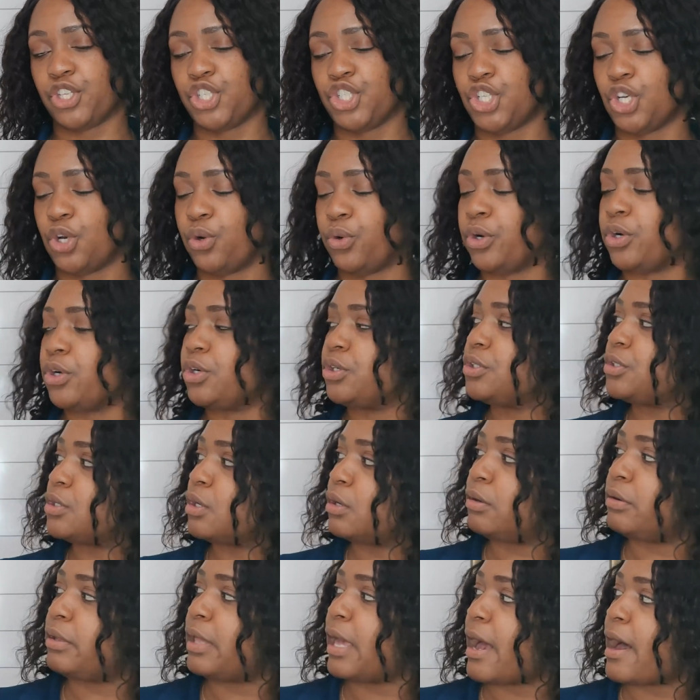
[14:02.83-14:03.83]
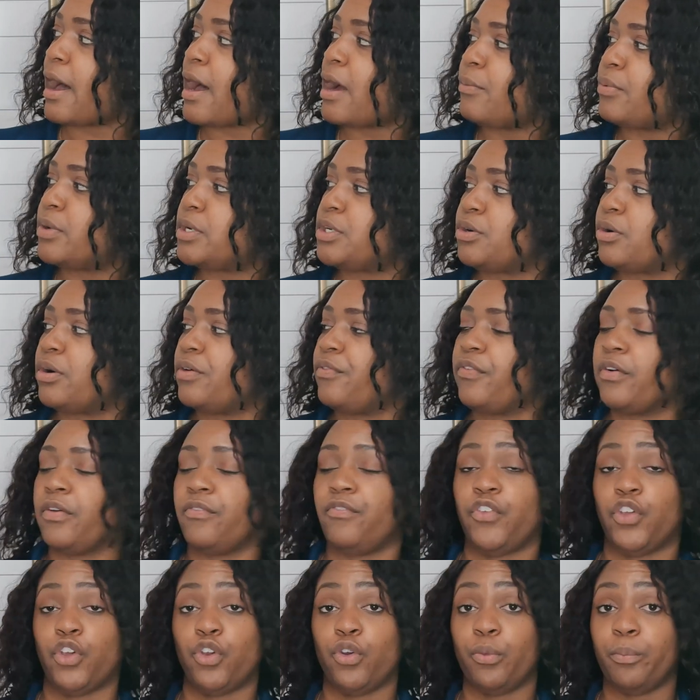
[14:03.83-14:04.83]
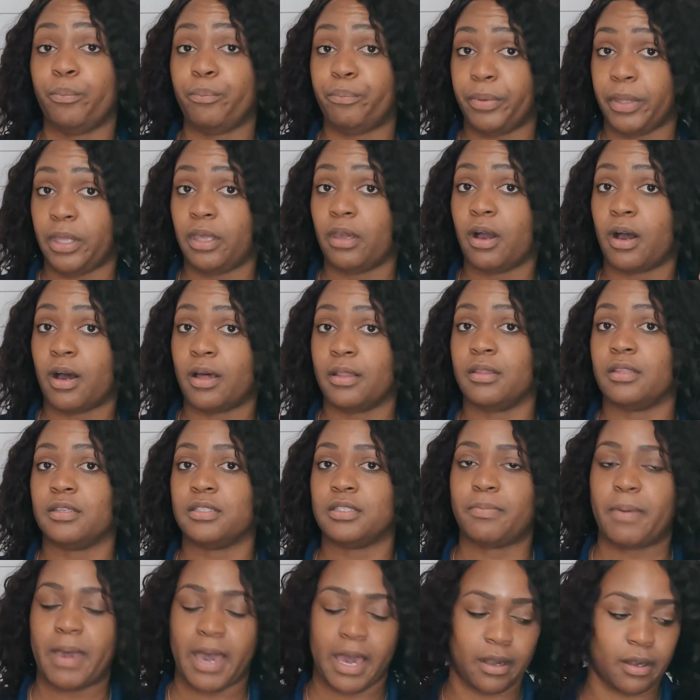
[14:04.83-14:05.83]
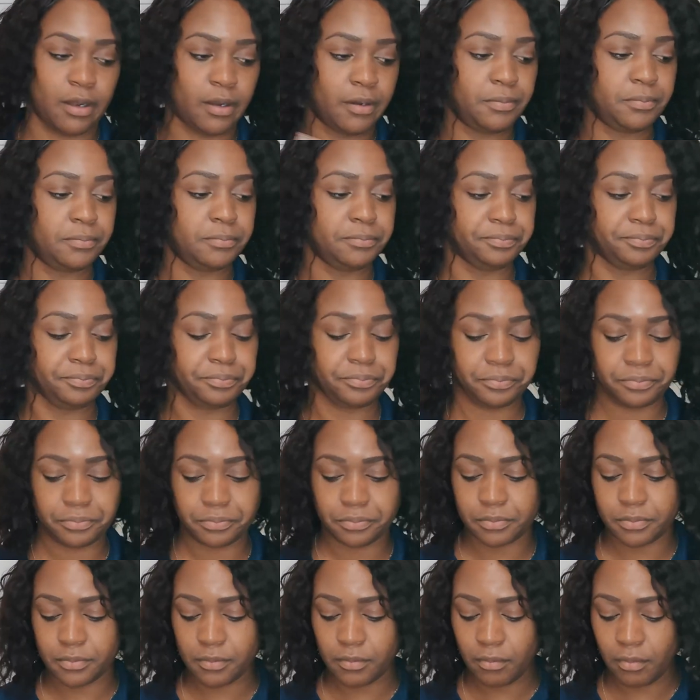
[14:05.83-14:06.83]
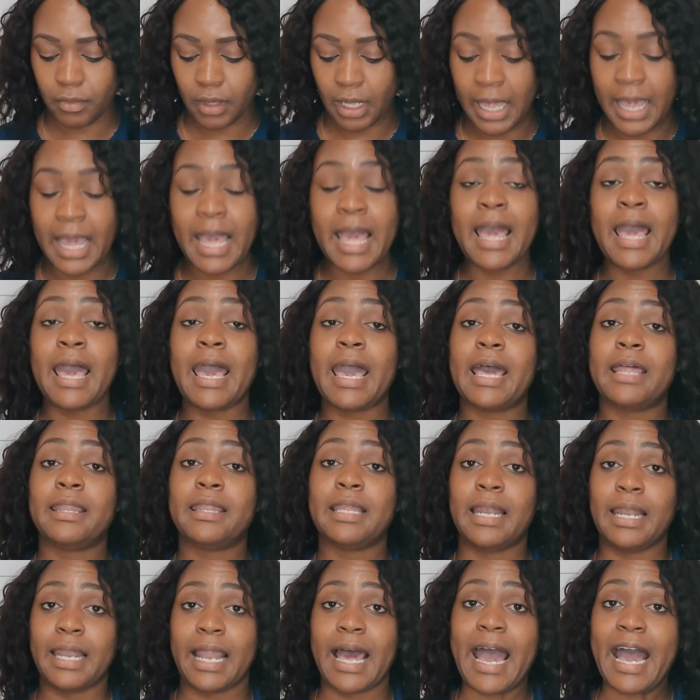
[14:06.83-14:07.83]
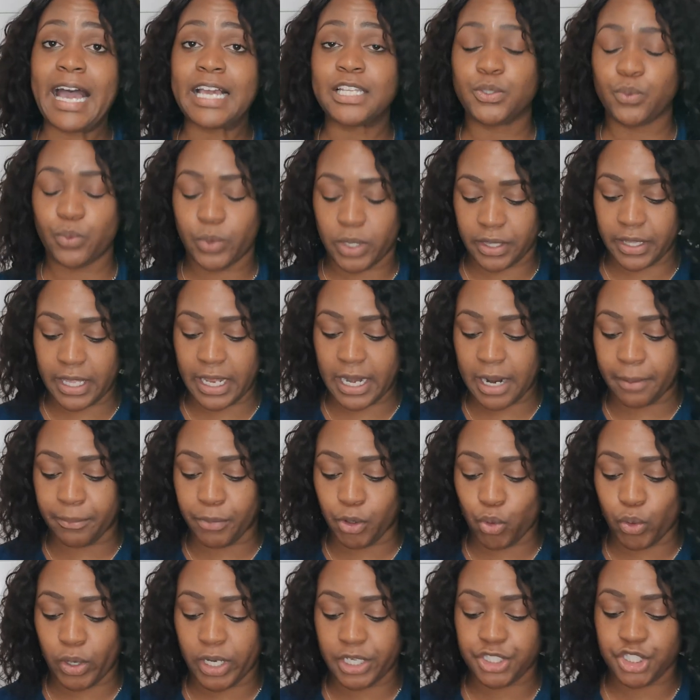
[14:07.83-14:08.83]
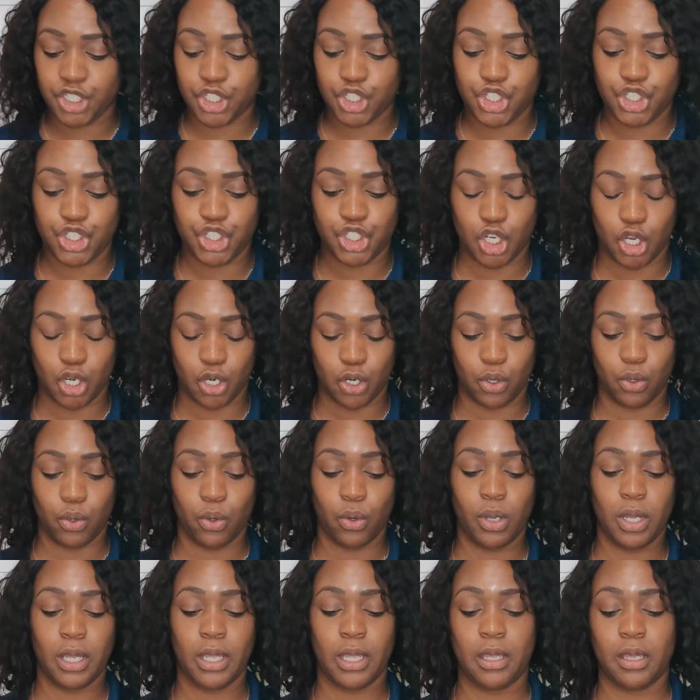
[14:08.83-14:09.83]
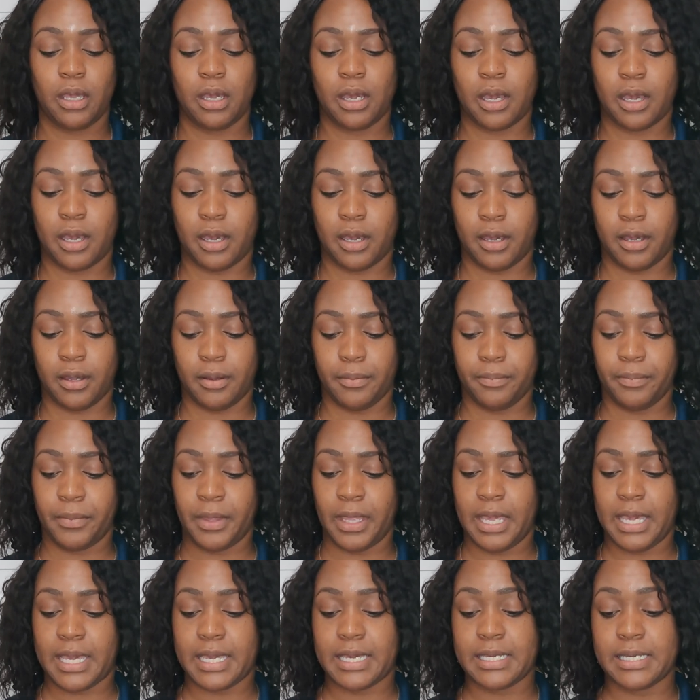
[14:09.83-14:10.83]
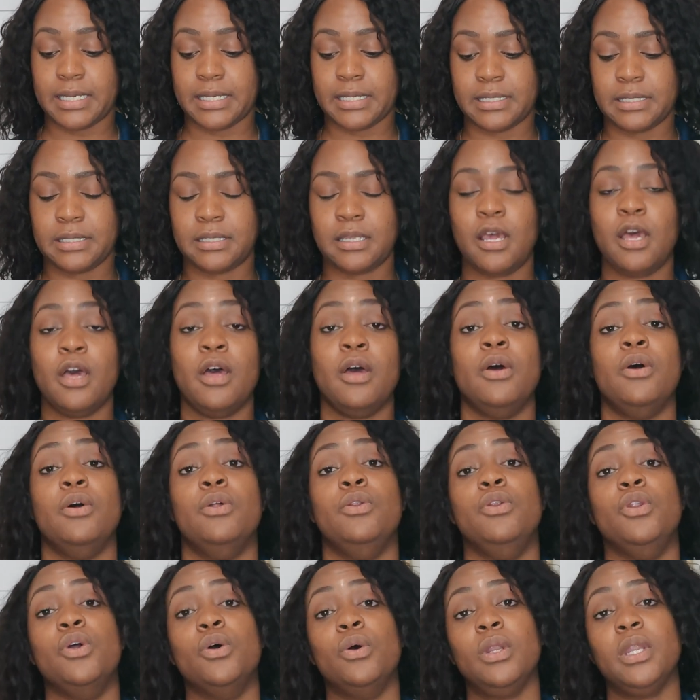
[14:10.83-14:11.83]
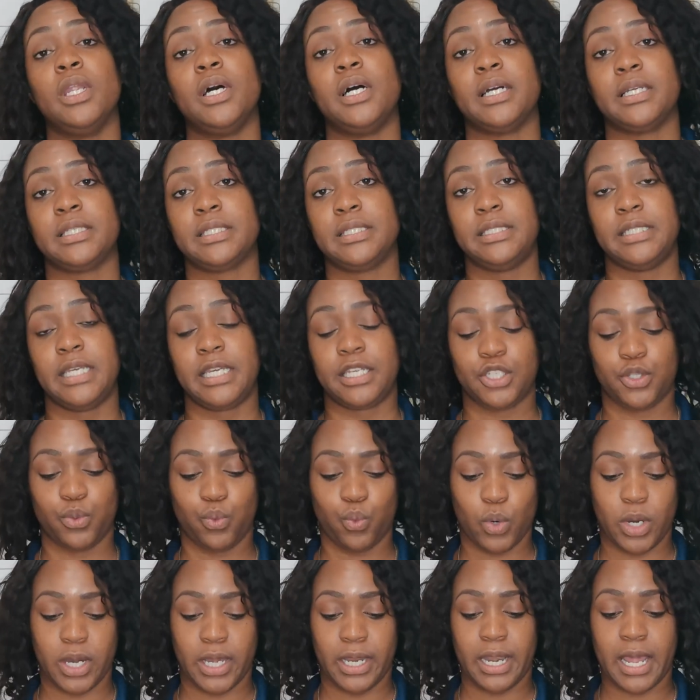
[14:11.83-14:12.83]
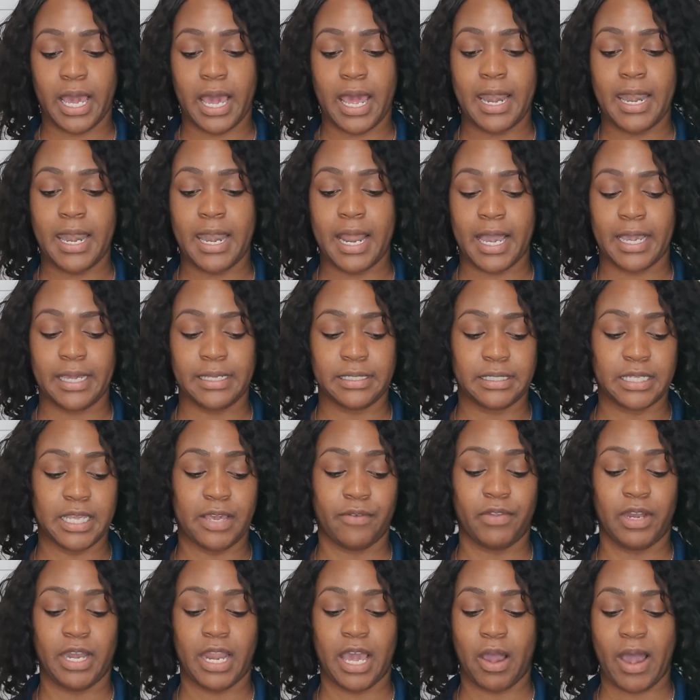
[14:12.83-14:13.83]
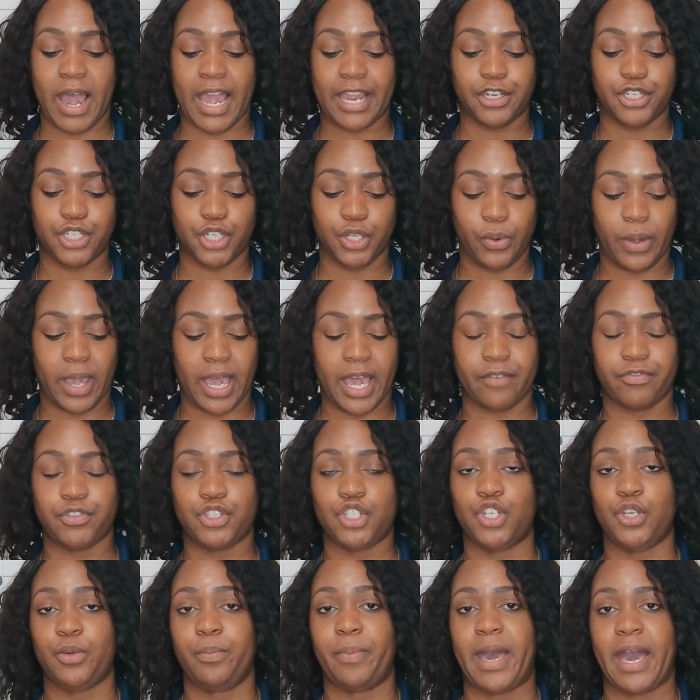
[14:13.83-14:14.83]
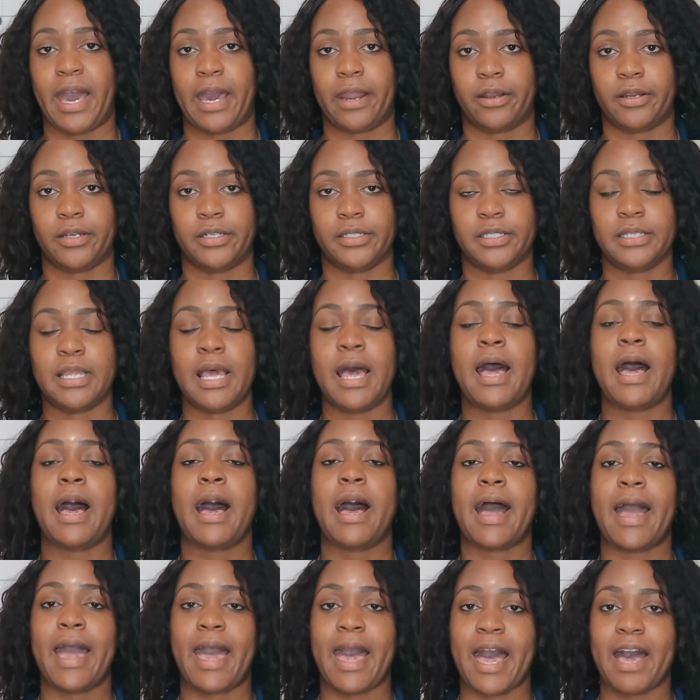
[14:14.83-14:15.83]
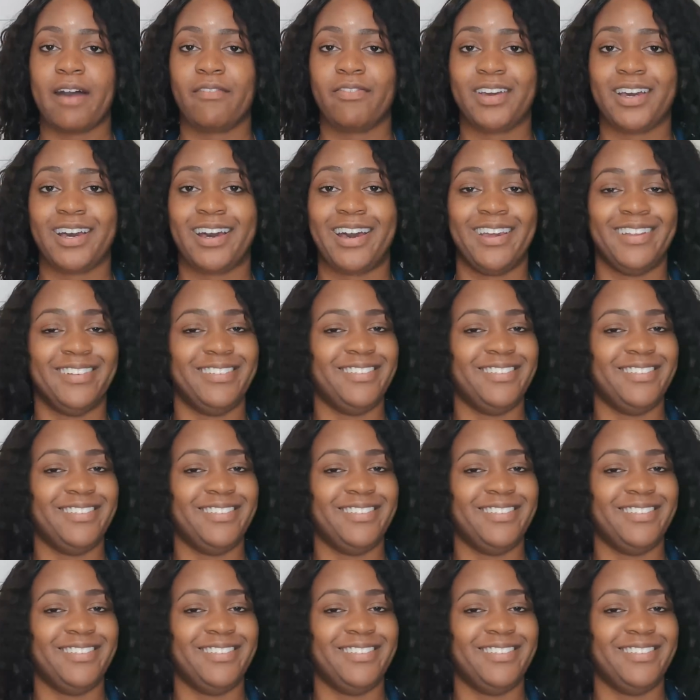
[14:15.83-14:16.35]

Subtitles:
the shoulder. So yeah, I would do it for view B on this pattern. And the last one that I'm going to show is New Look 6197. Now I do have 2 patterns. I have